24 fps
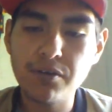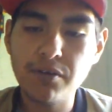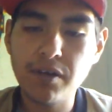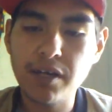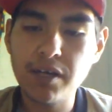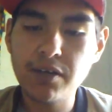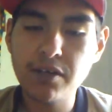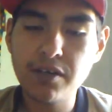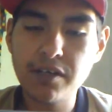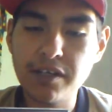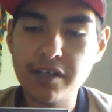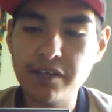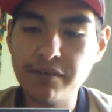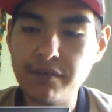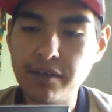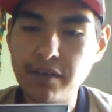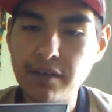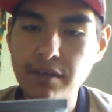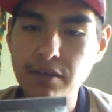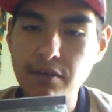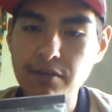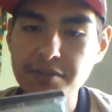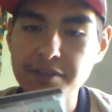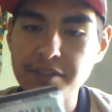I couldn't even
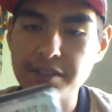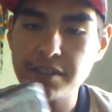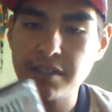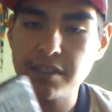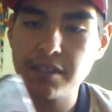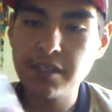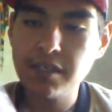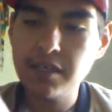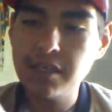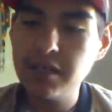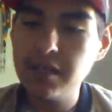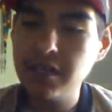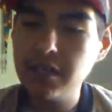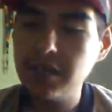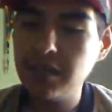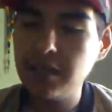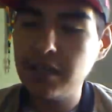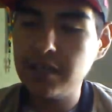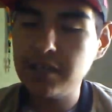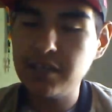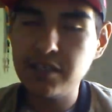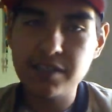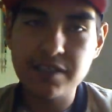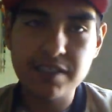close it,
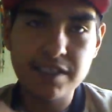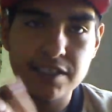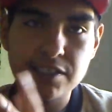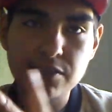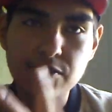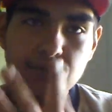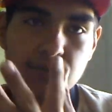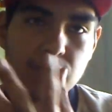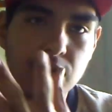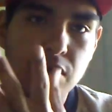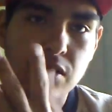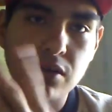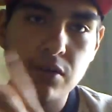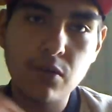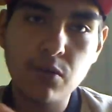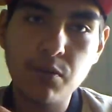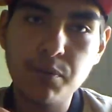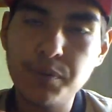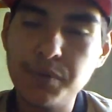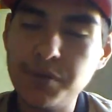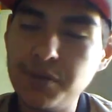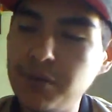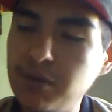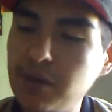and the discs were all
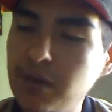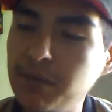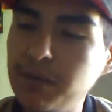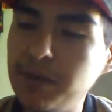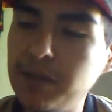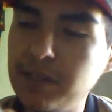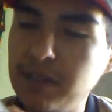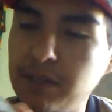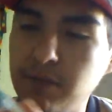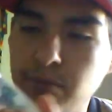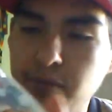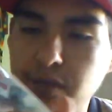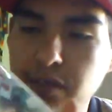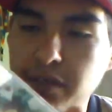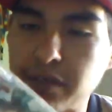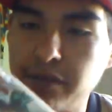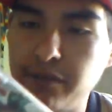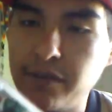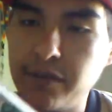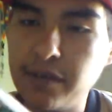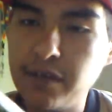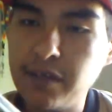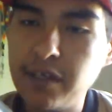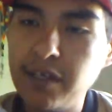open. You know what I mean? They wouldn't
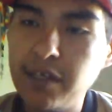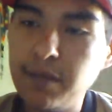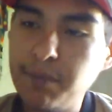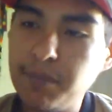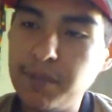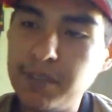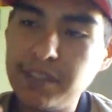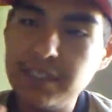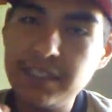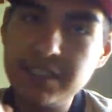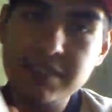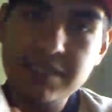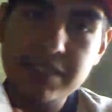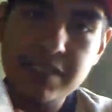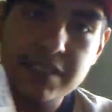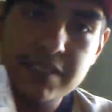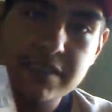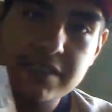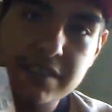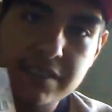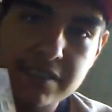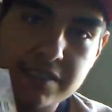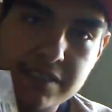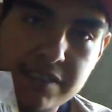even. But this
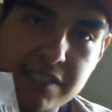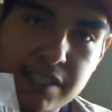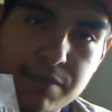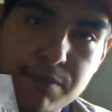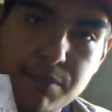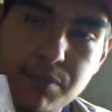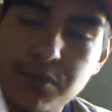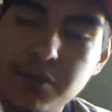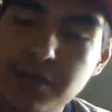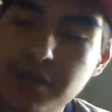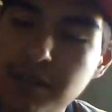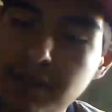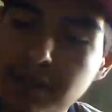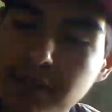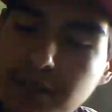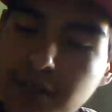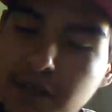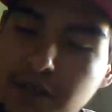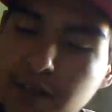disc is stayed put.